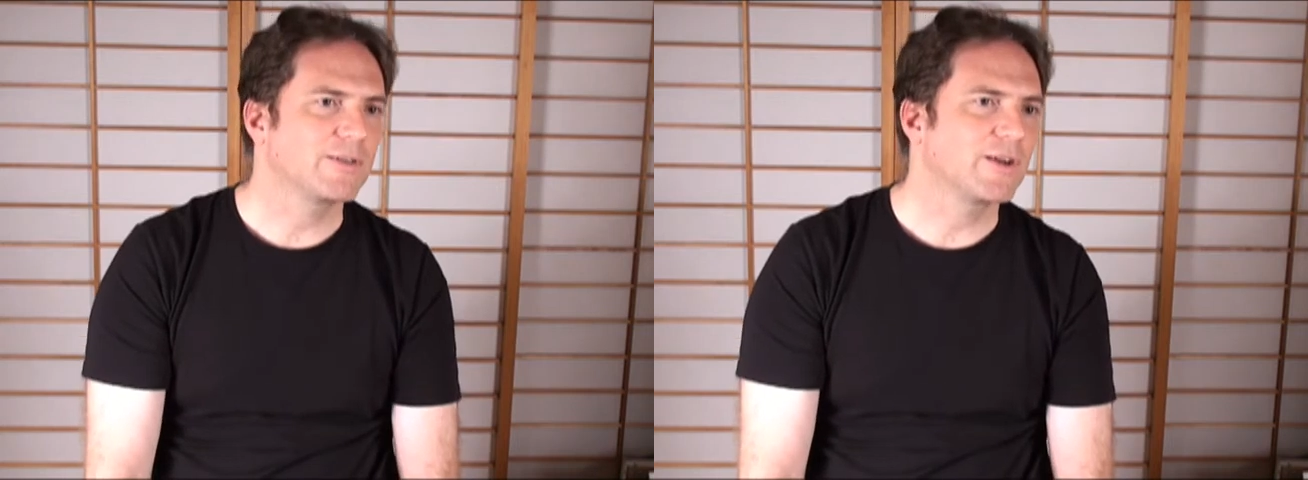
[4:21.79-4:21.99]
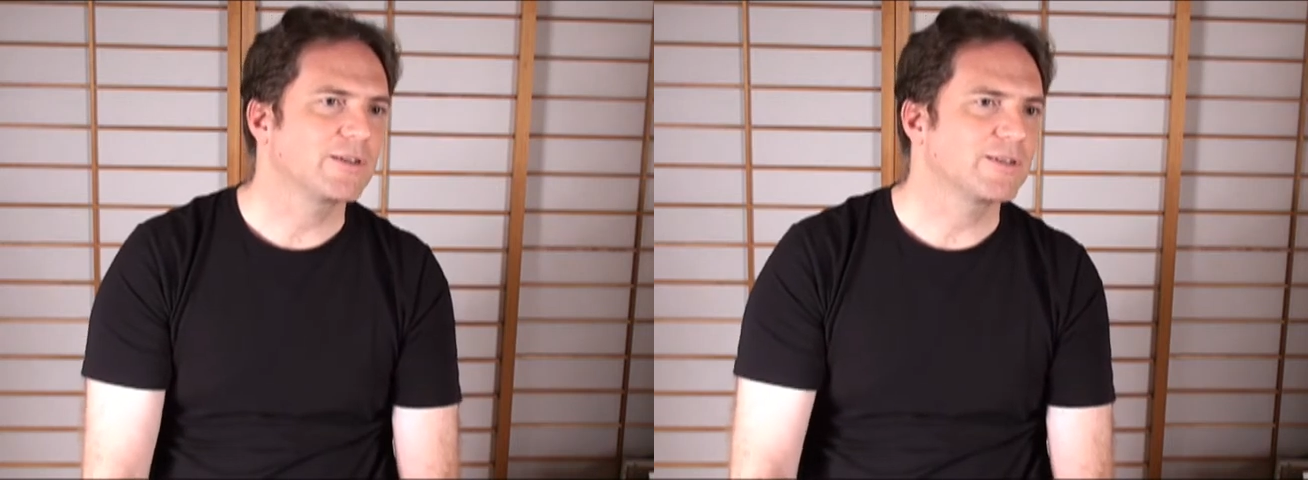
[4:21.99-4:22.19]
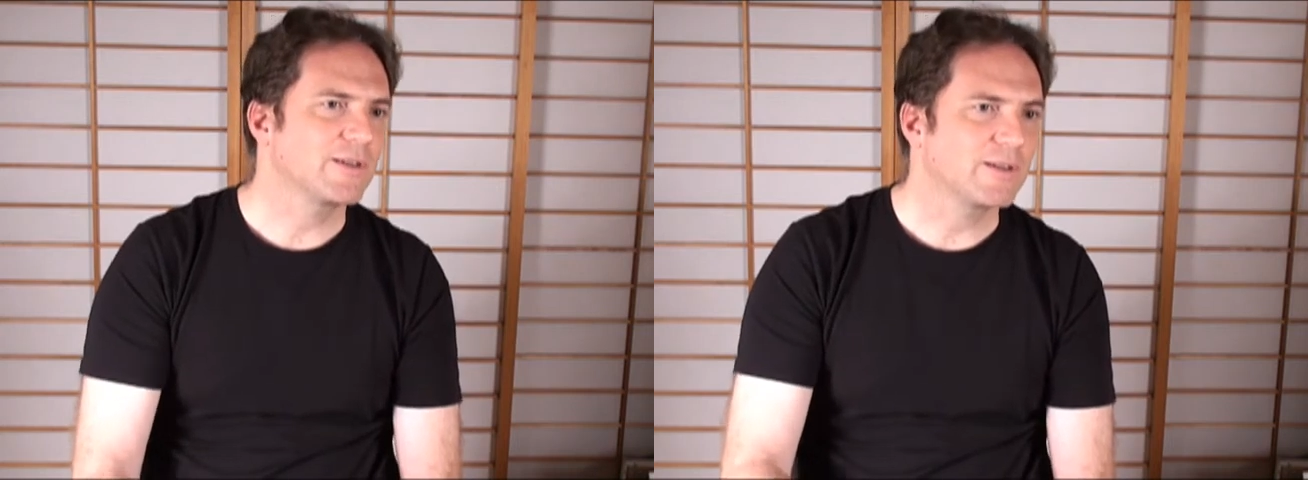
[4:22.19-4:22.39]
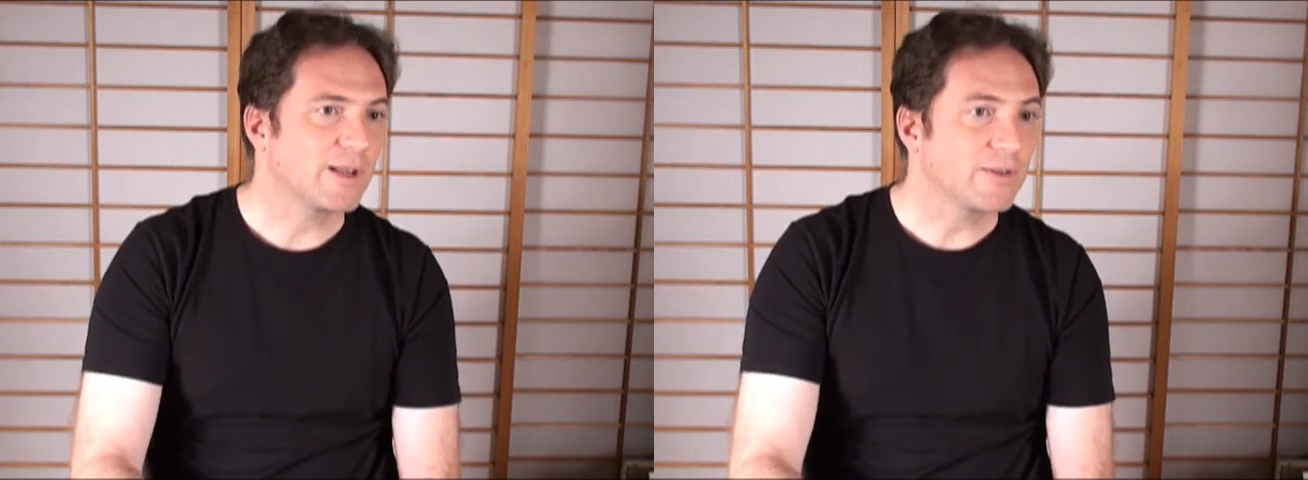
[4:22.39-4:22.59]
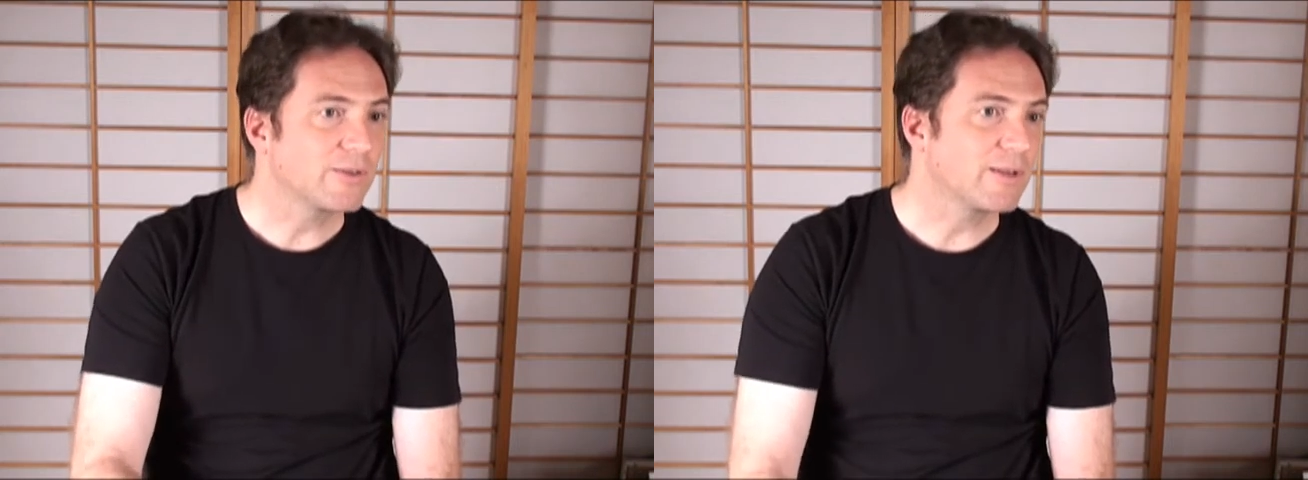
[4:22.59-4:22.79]
suggesting
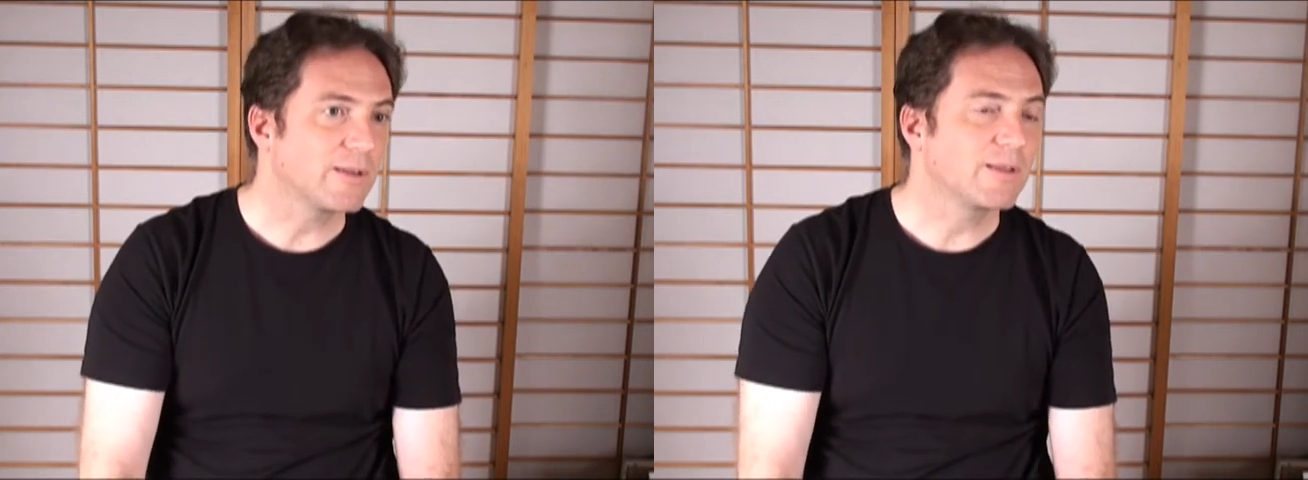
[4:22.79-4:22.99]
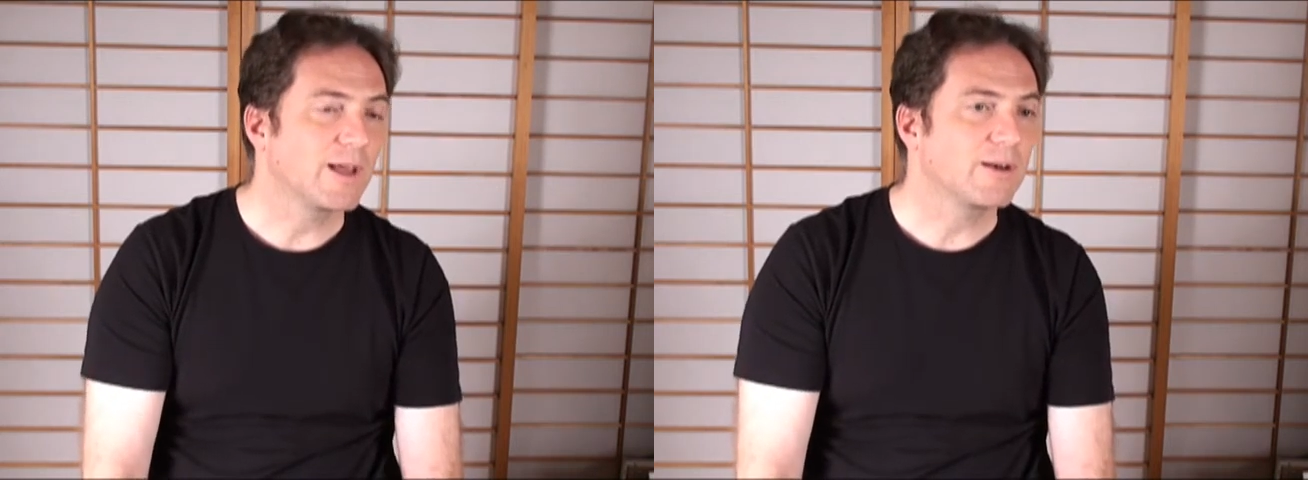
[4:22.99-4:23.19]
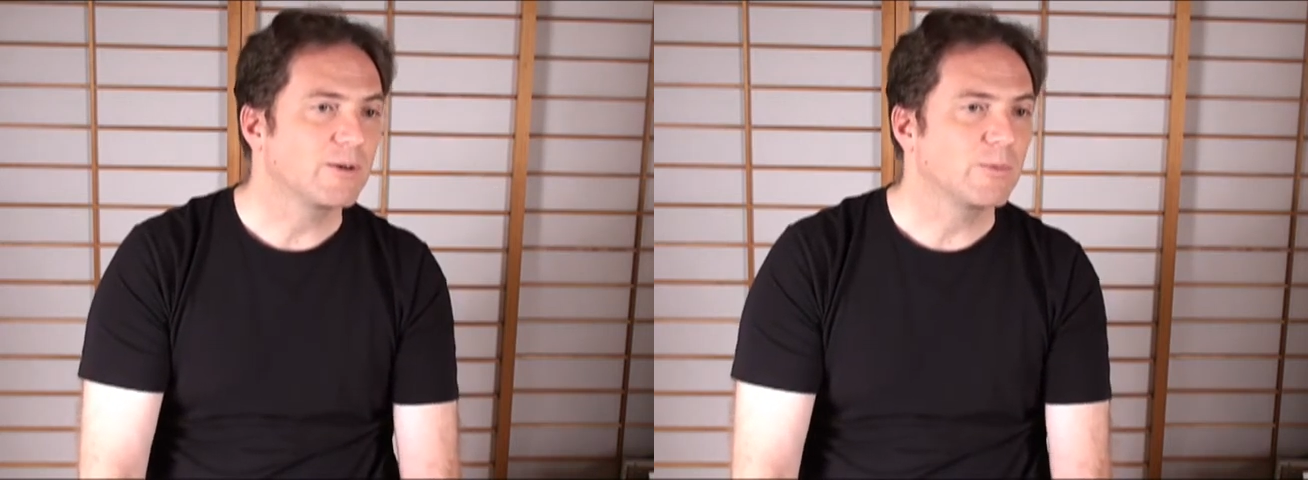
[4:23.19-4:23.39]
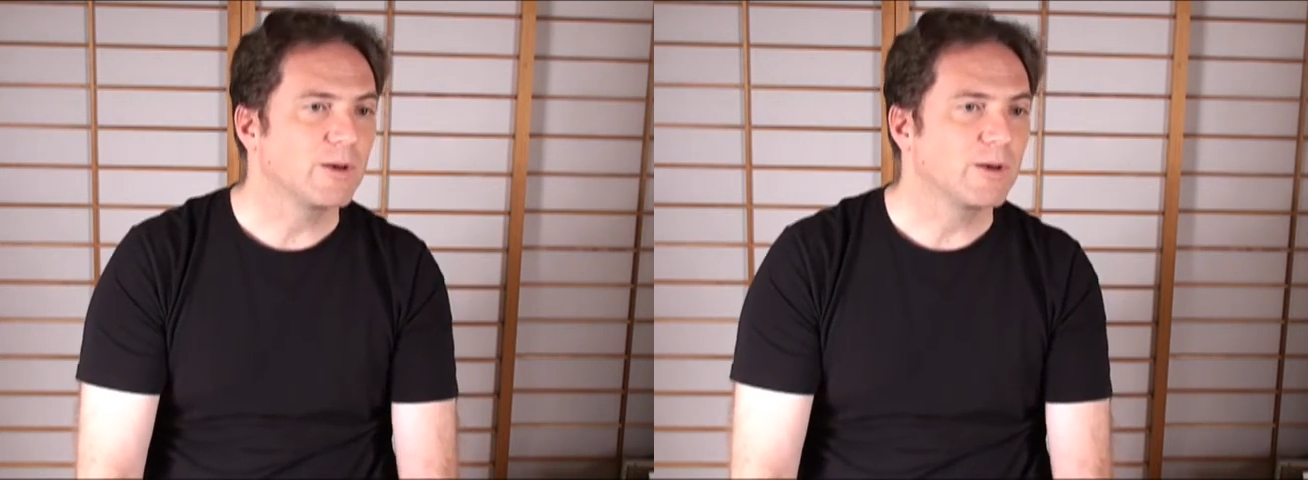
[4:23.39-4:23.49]
that